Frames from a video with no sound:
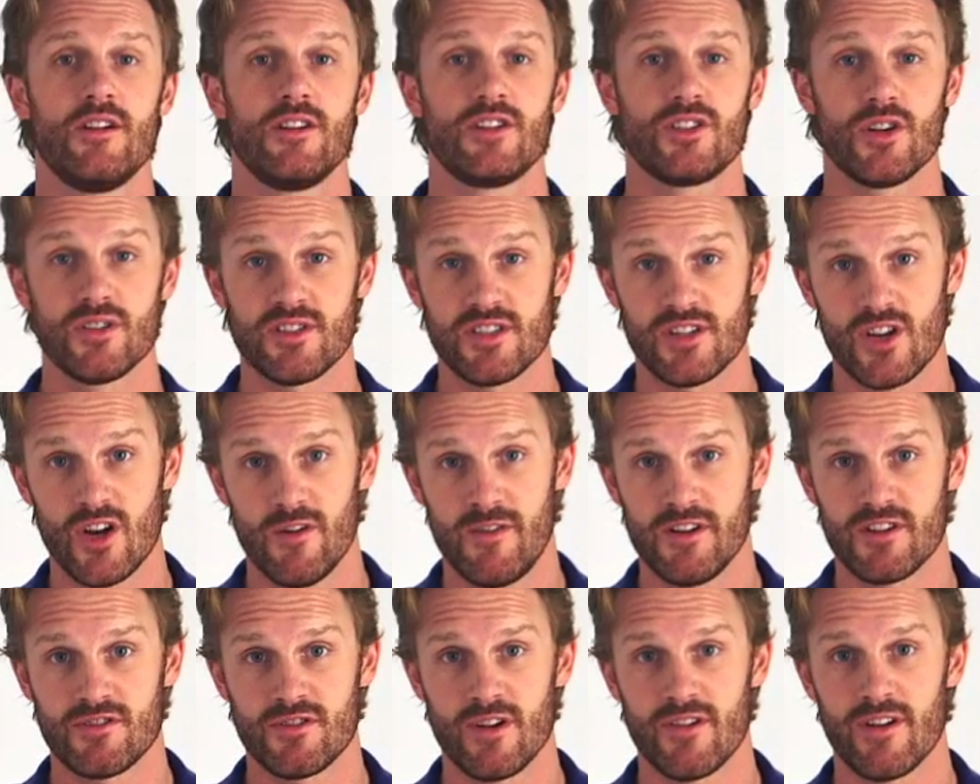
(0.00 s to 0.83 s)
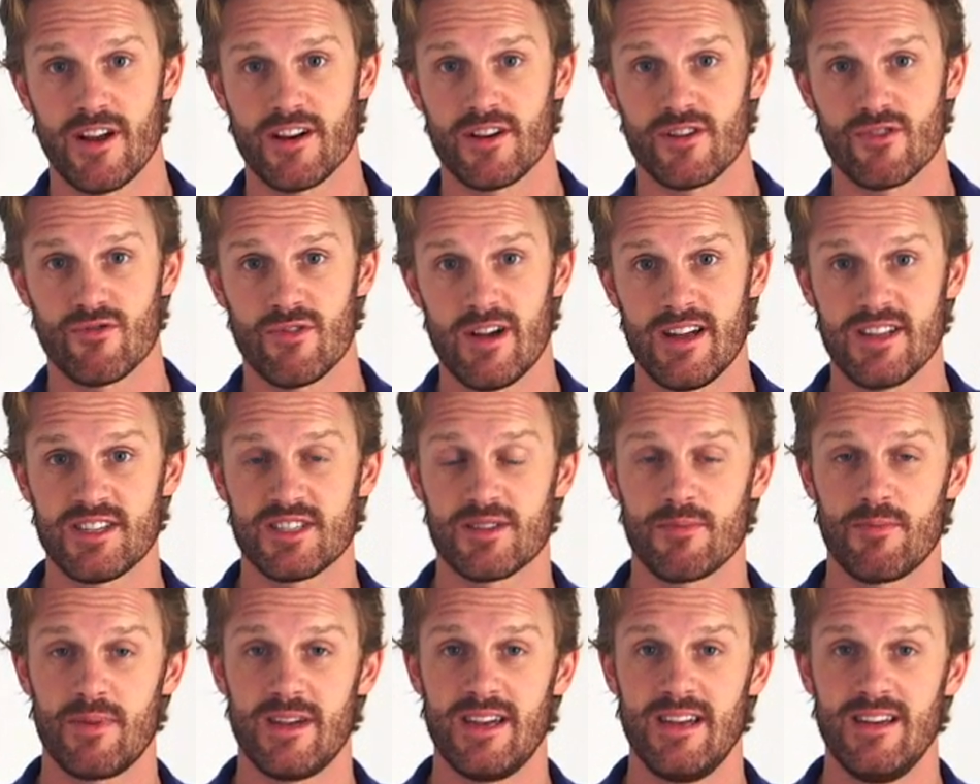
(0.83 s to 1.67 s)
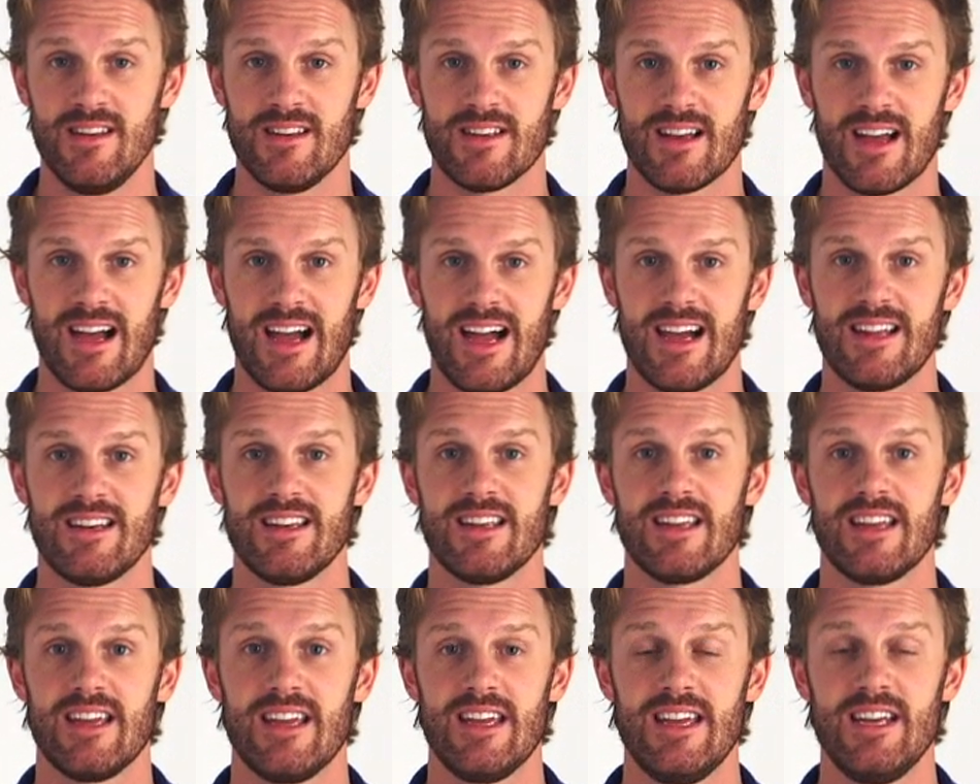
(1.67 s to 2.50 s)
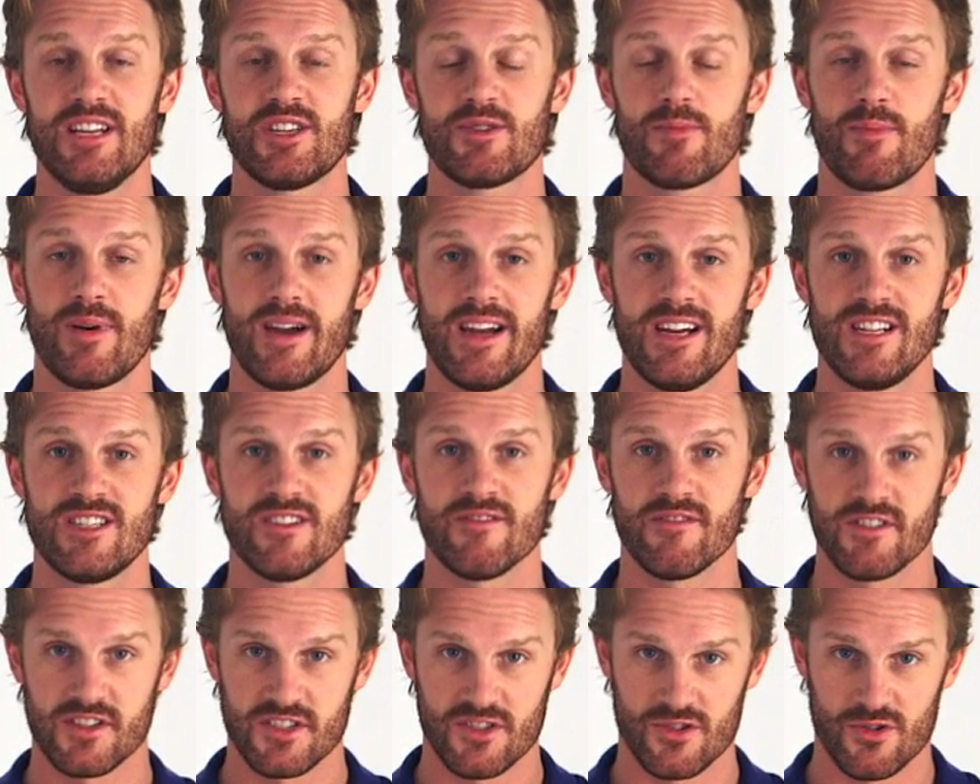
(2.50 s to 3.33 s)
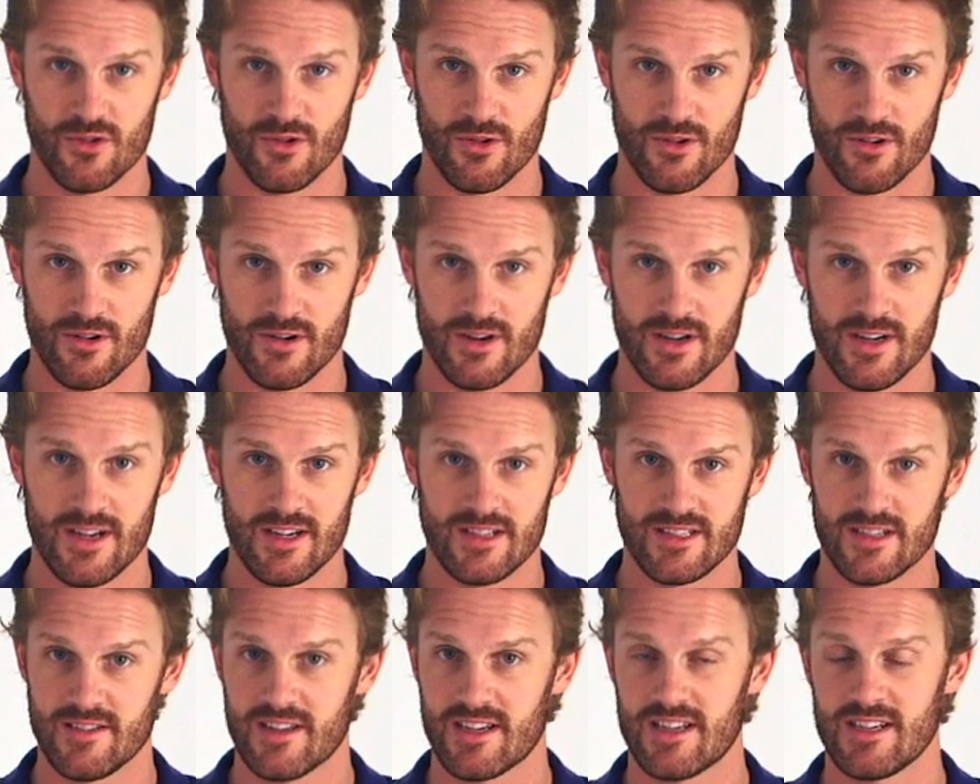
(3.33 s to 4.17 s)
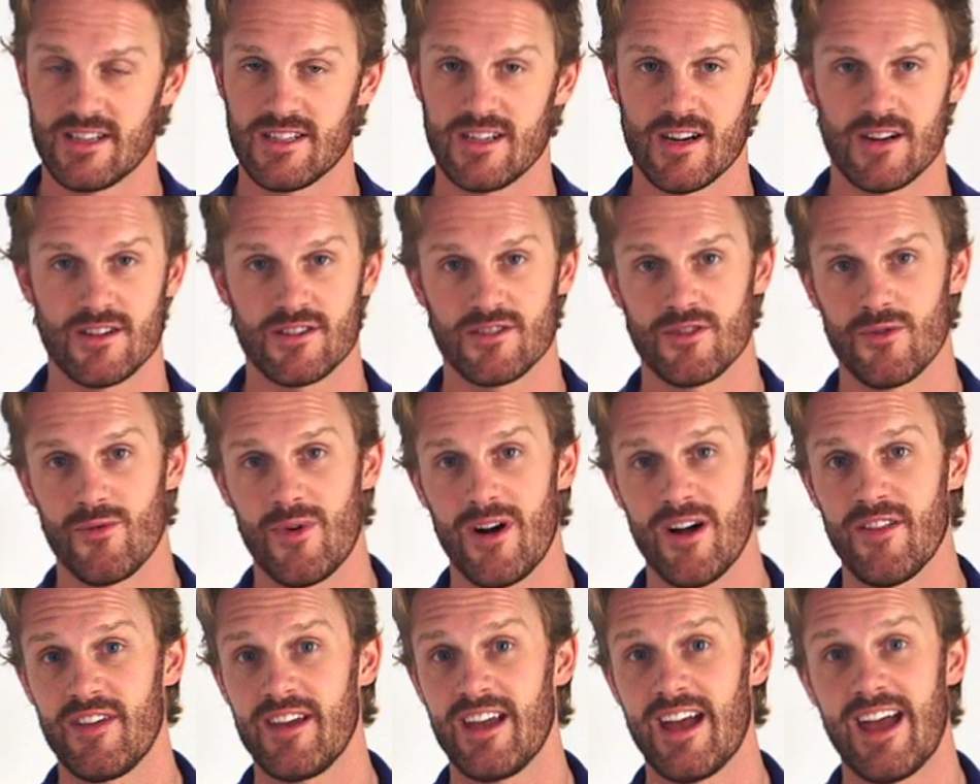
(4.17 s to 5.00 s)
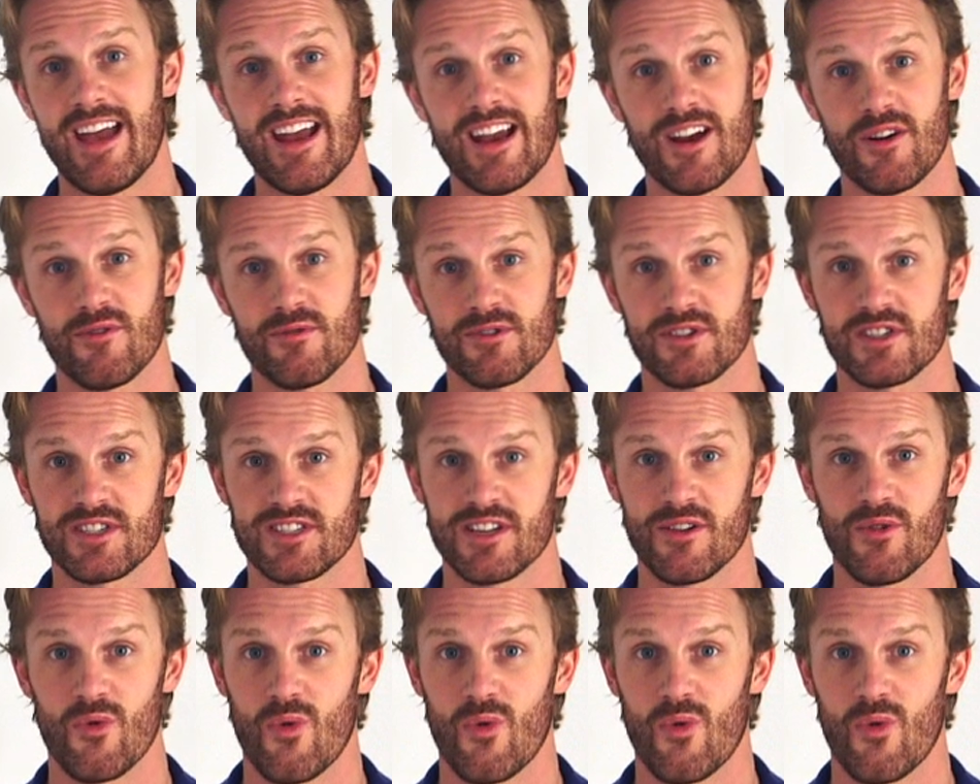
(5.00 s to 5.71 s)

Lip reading: Shostakovich wrote at great speed, handing each page of the score to the conductor while the ink was still